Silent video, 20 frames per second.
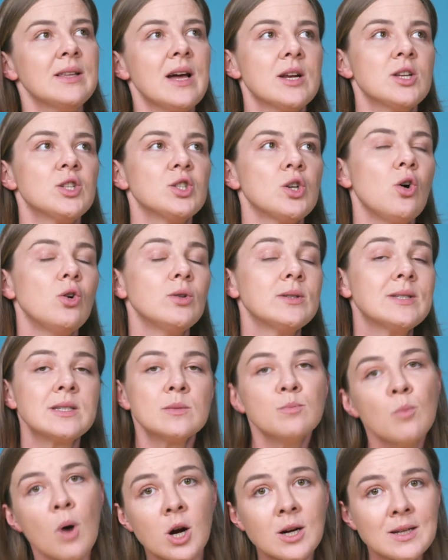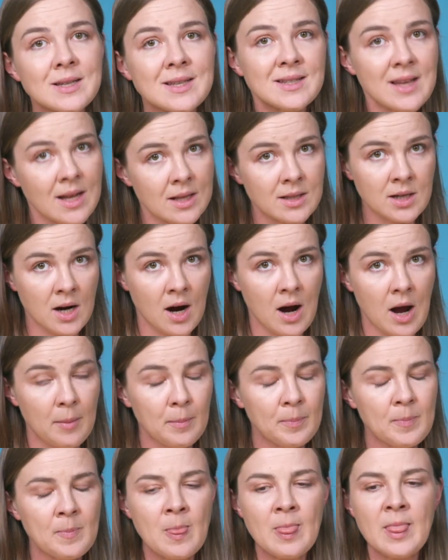that is called Smart Send
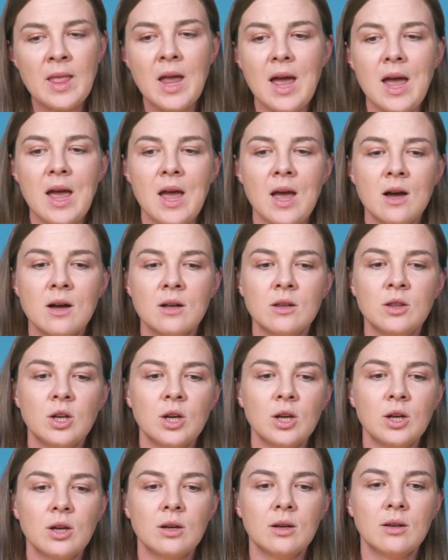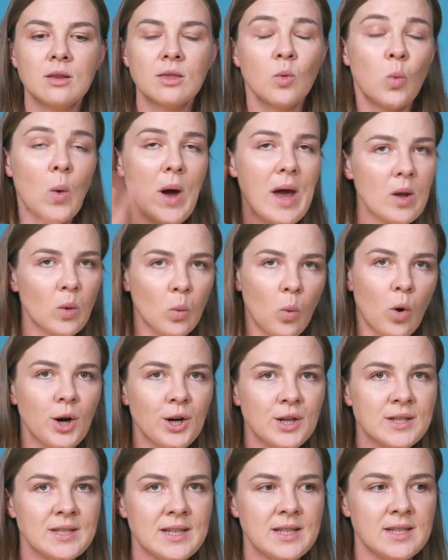Time. And the way it
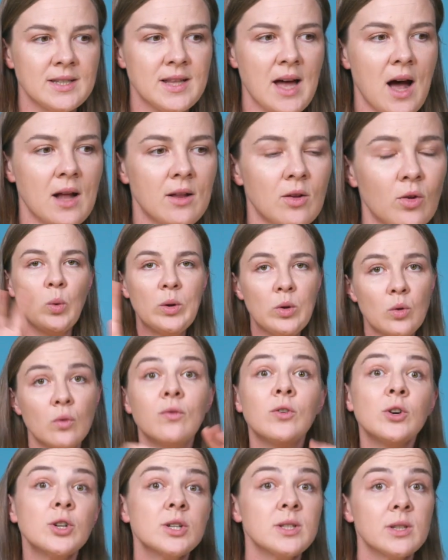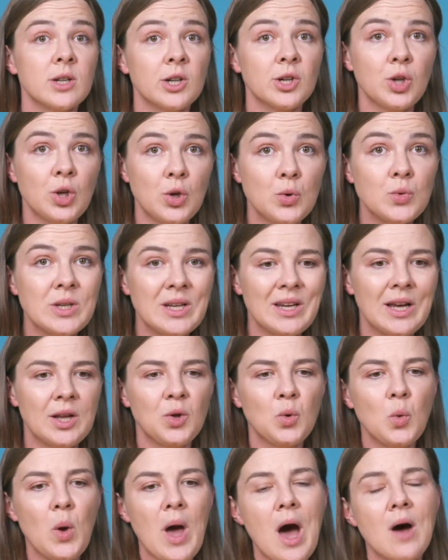works is that when you first start using
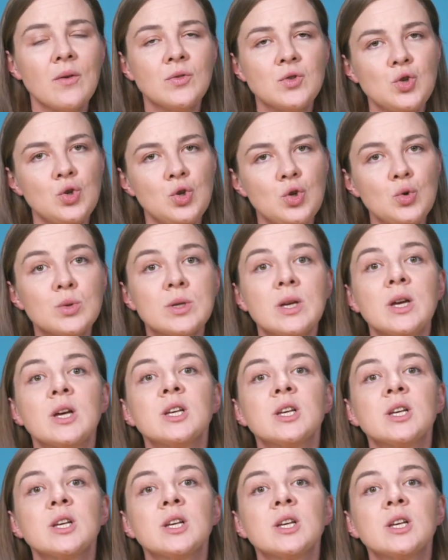it, you have to use